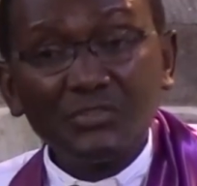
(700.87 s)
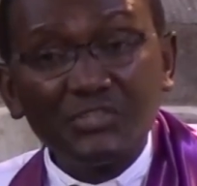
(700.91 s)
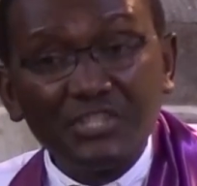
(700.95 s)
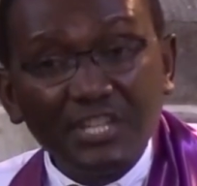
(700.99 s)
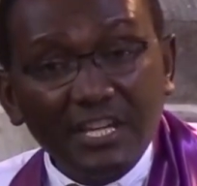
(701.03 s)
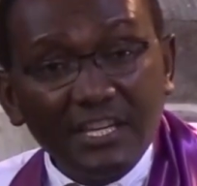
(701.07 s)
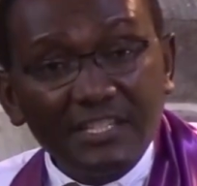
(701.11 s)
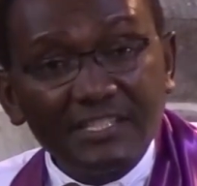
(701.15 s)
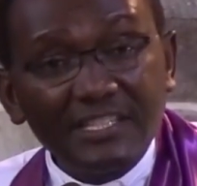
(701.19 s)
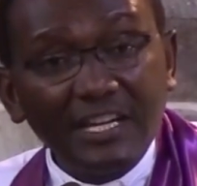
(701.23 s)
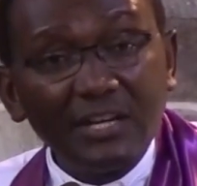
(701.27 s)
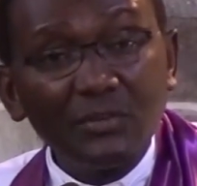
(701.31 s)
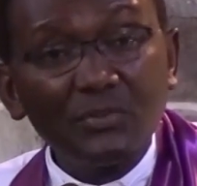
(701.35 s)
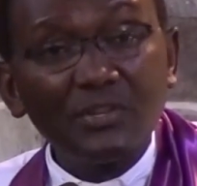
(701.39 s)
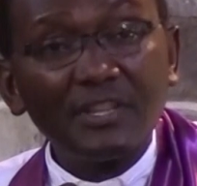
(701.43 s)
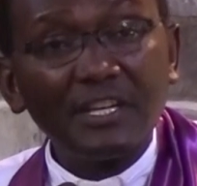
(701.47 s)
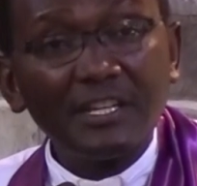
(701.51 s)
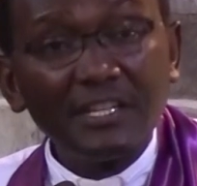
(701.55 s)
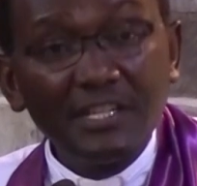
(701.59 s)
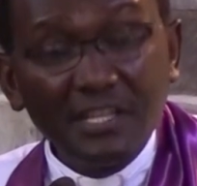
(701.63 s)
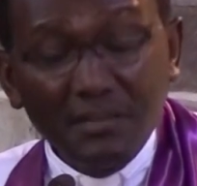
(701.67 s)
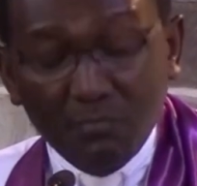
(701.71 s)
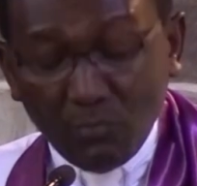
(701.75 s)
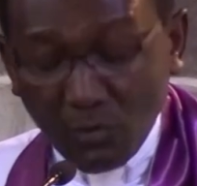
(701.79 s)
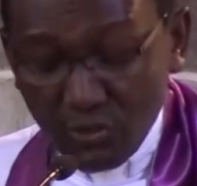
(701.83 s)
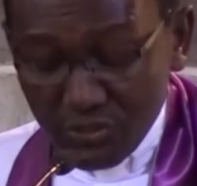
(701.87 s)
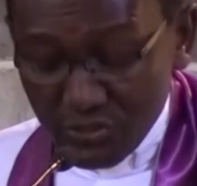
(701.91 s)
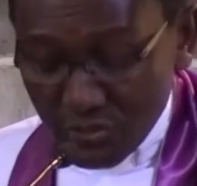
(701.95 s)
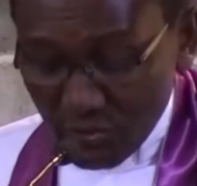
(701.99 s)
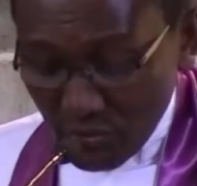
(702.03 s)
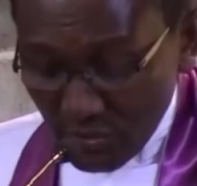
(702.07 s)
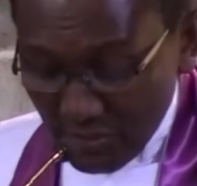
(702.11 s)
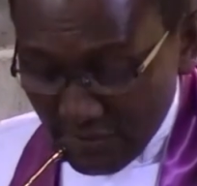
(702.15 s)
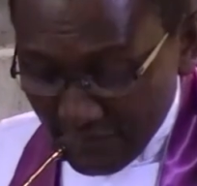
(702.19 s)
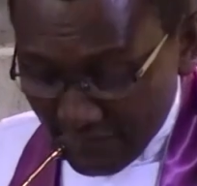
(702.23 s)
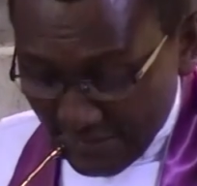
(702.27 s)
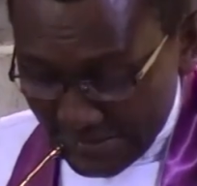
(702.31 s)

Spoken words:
to chase out the demons you